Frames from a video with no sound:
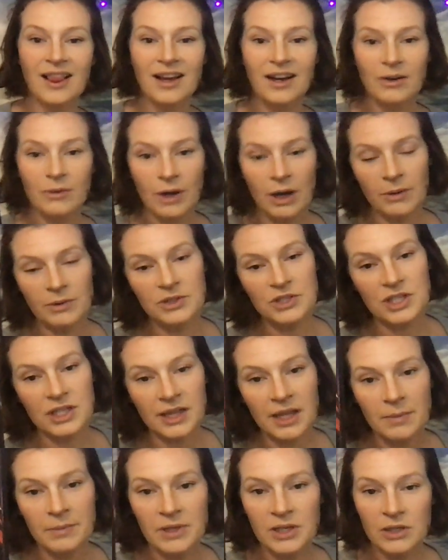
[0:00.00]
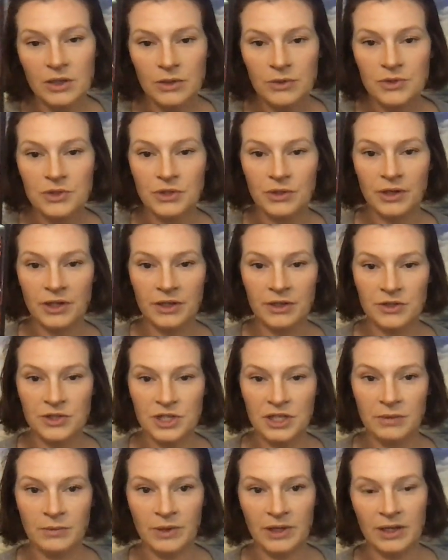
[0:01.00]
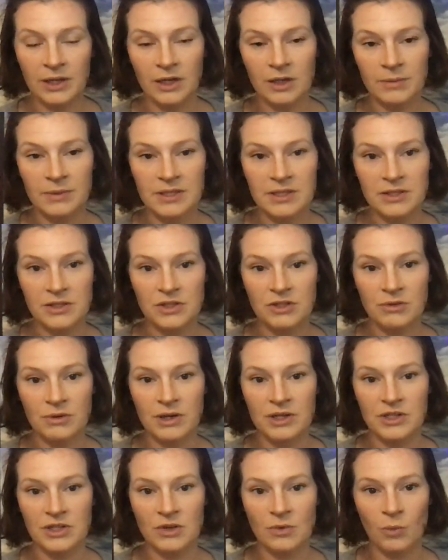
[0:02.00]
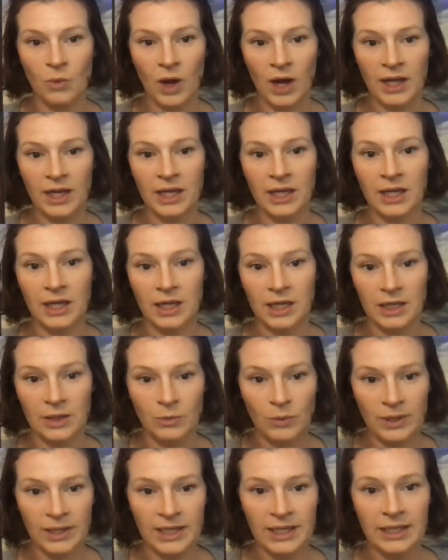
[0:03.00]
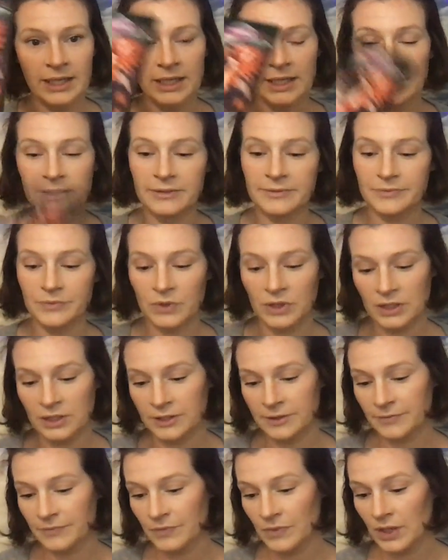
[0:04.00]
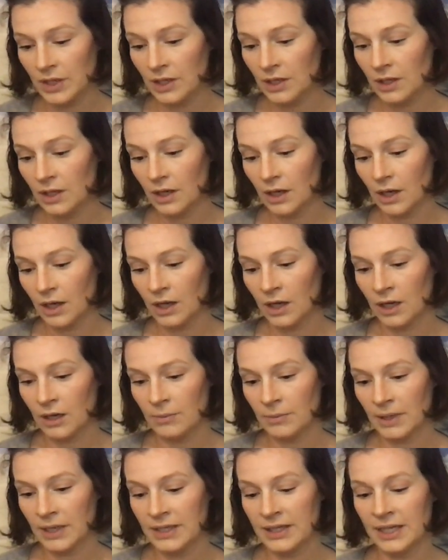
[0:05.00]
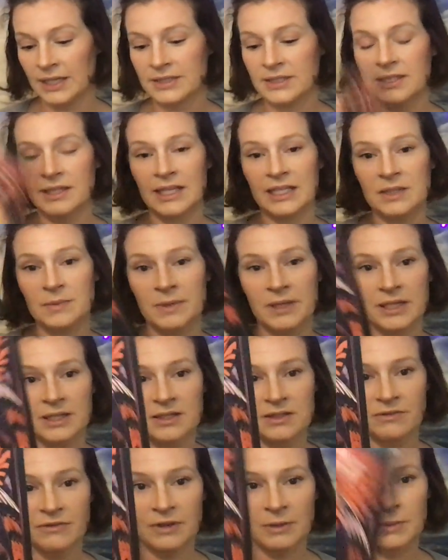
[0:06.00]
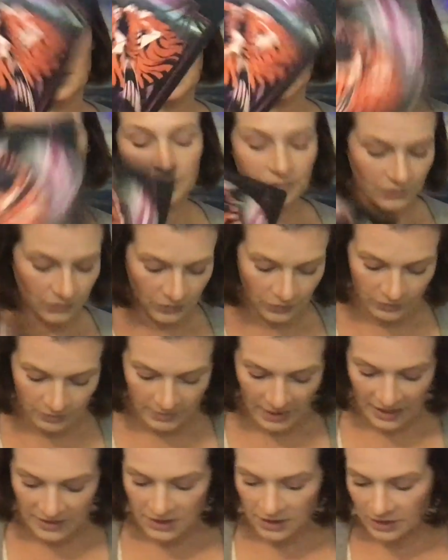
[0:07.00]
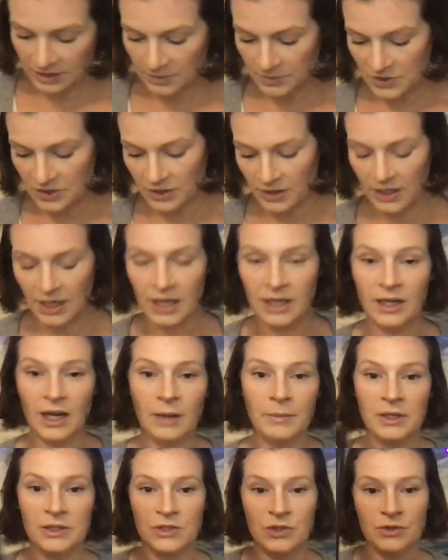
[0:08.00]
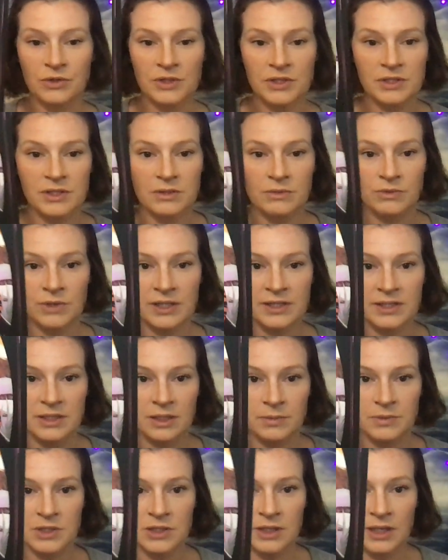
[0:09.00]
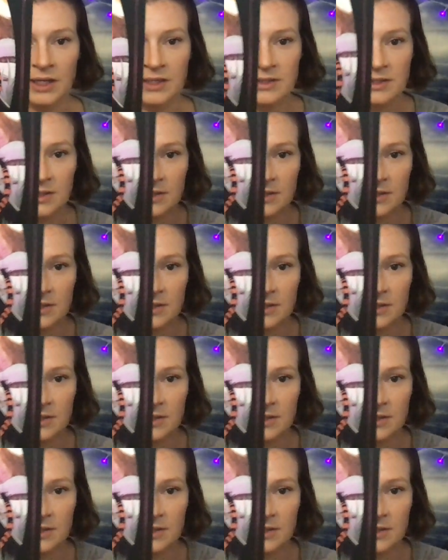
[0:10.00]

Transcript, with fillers: Why won't you let me use her energy in my karmic situation? Why? Why? You know? Um, and that's that's because feminine, uh, masculine. I'm sorry, and I'm gonna turn this right side up so you guys